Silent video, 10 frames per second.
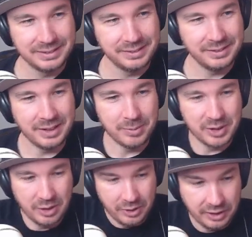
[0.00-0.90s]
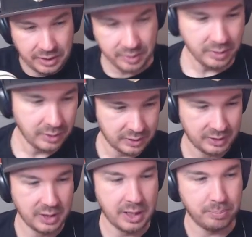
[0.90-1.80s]
I'm sorry, I'll
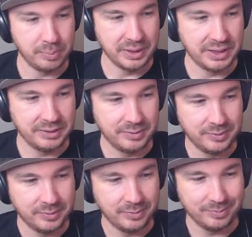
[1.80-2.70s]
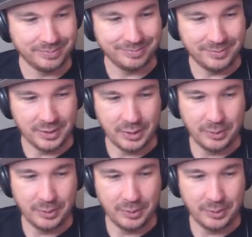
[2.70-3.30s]
stop, but you know.